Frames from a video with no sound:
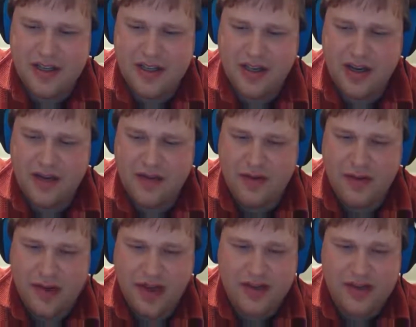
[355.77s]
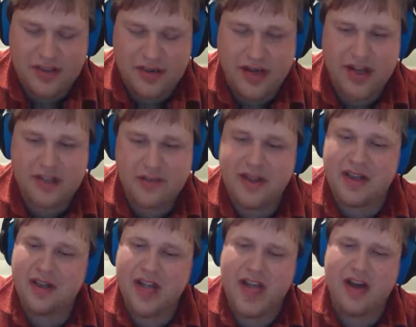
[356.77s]
I had never thought to try to speak
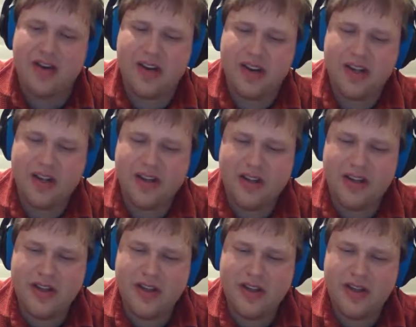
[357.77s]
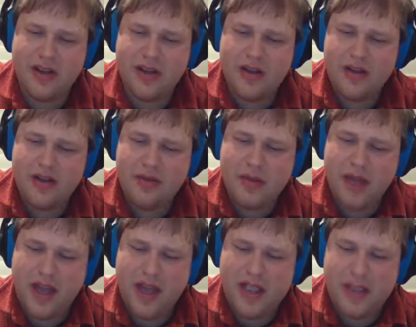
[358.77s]
aloud. My
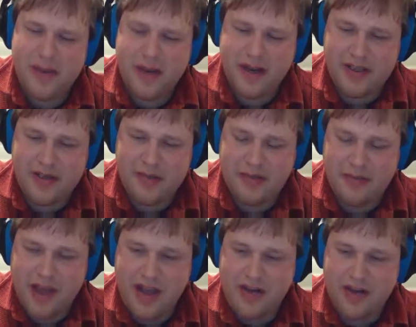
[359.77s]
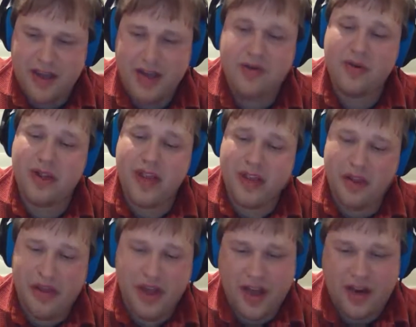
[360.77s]
aspect was a matter equally
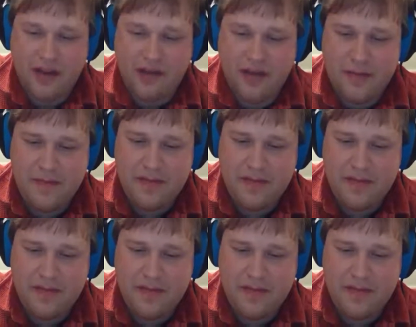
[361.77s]
unthought of,